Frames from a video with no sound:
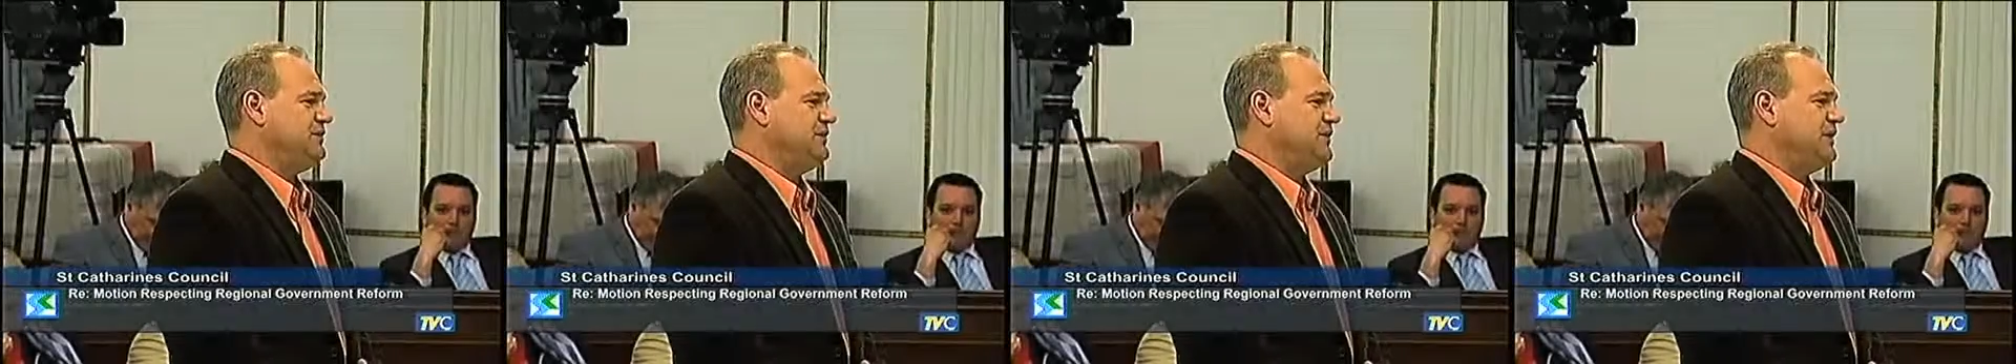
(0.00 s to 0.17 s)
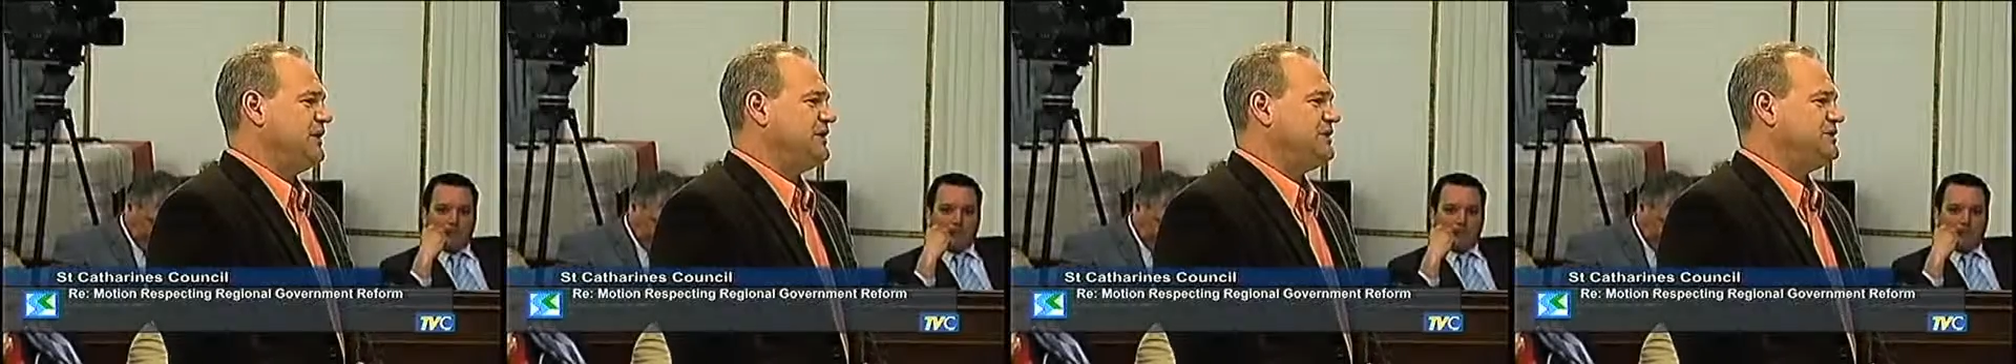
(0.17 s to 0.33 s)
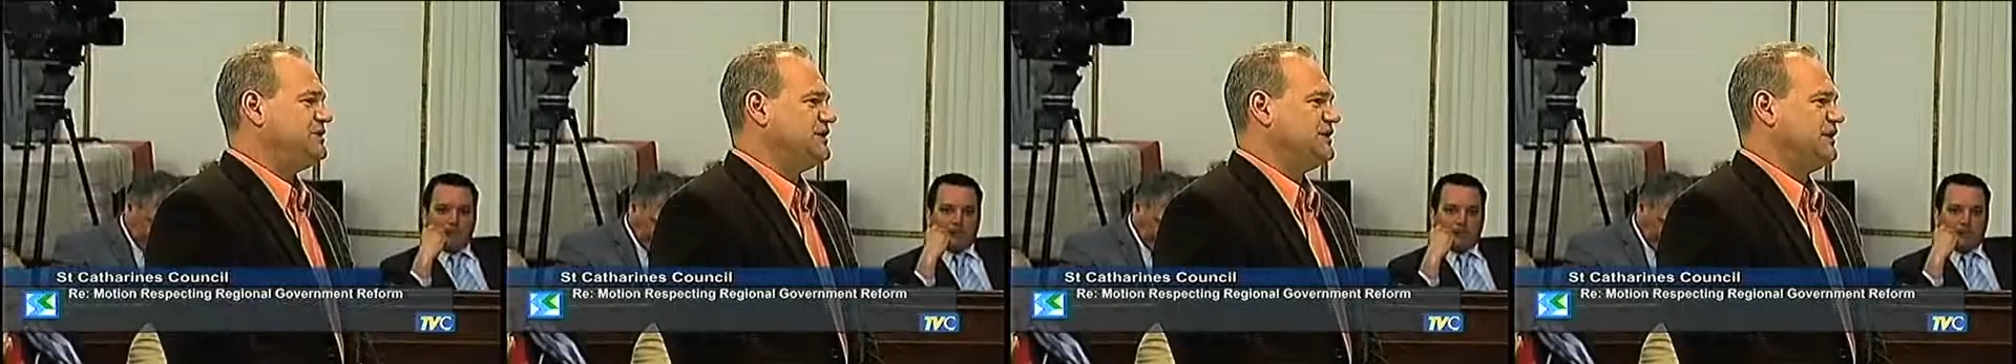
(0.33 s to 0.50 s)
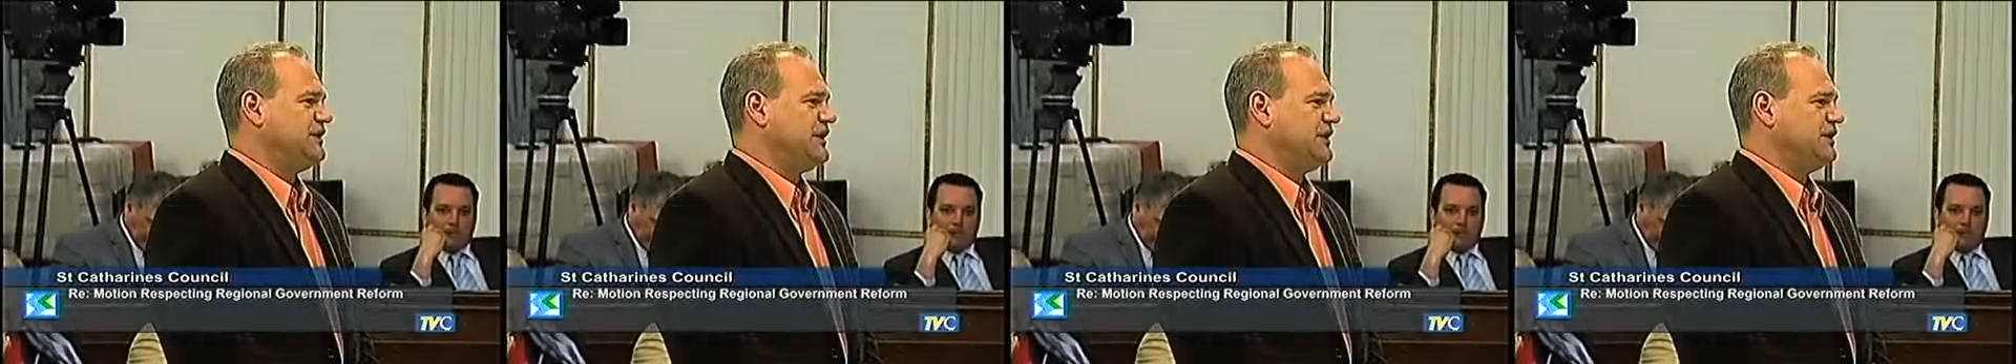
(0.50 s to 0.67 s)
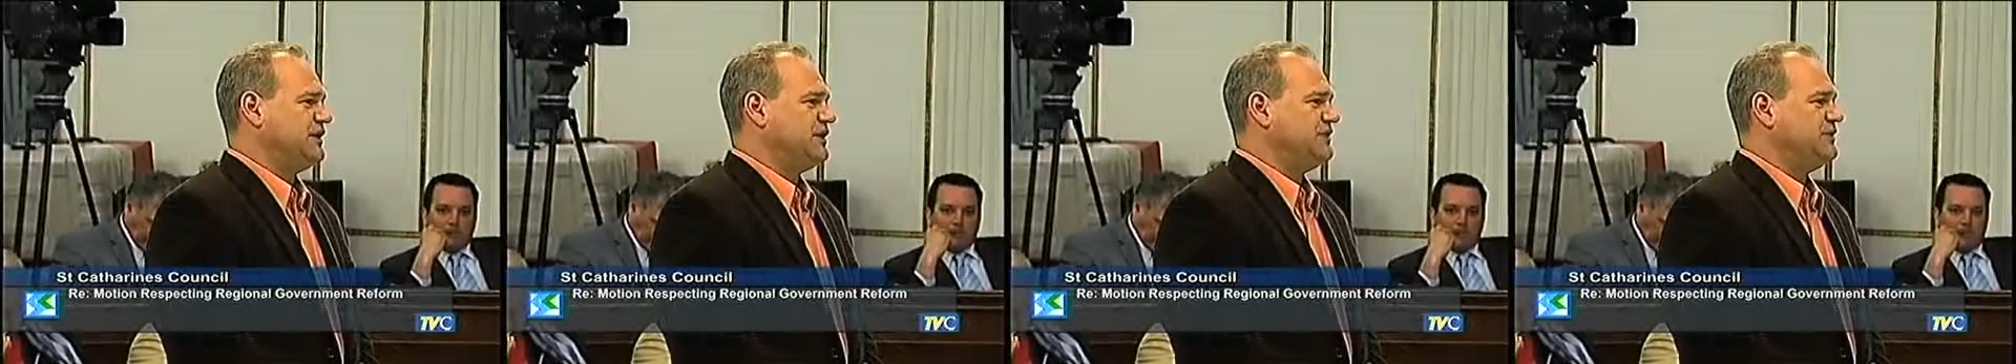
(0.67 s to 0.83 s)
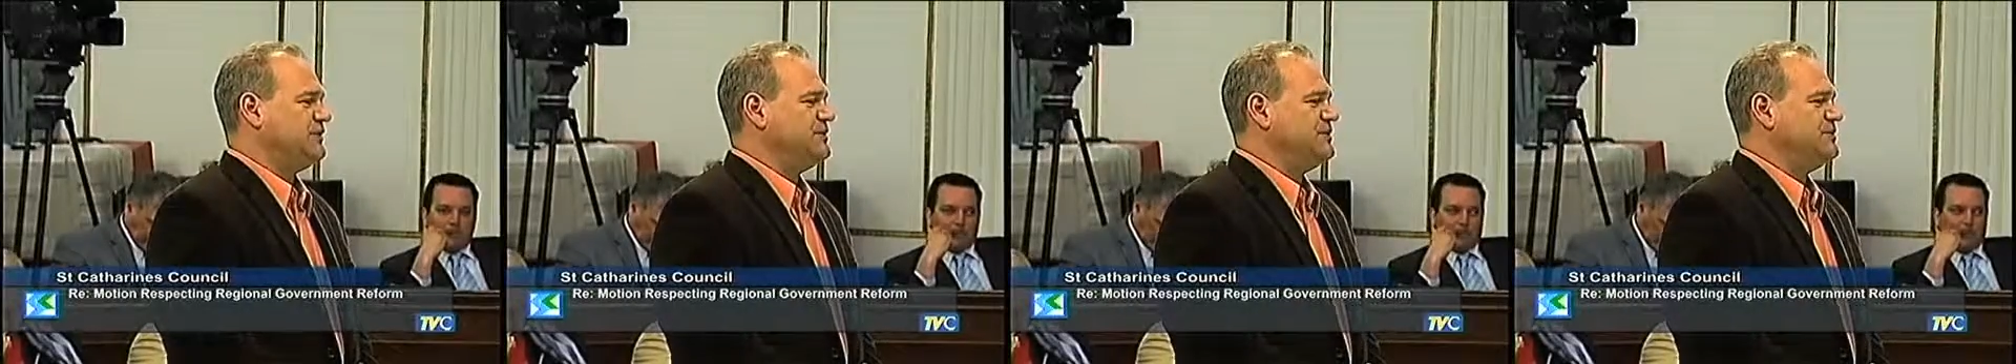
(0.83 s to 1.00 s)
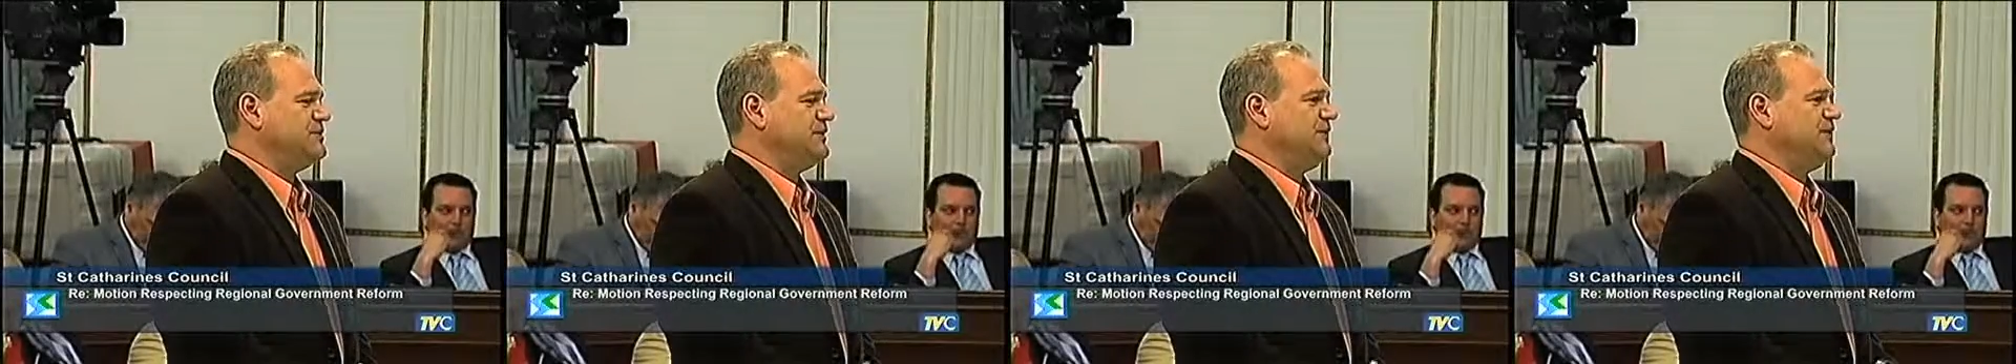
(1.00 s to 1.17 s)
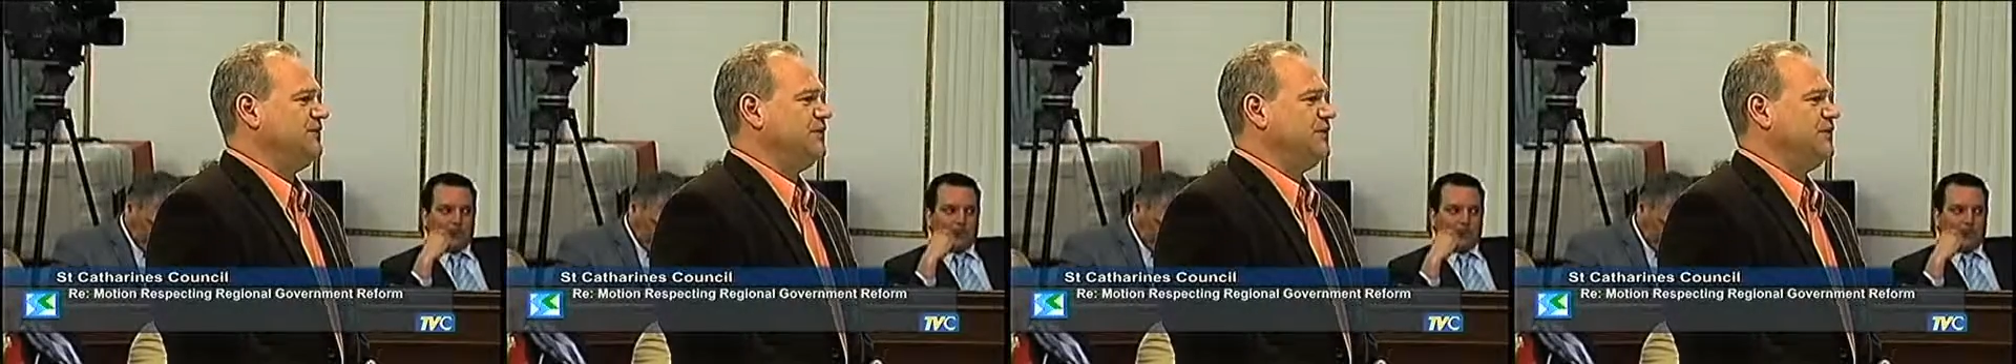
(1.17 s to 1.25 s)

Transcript: mentioned that there was a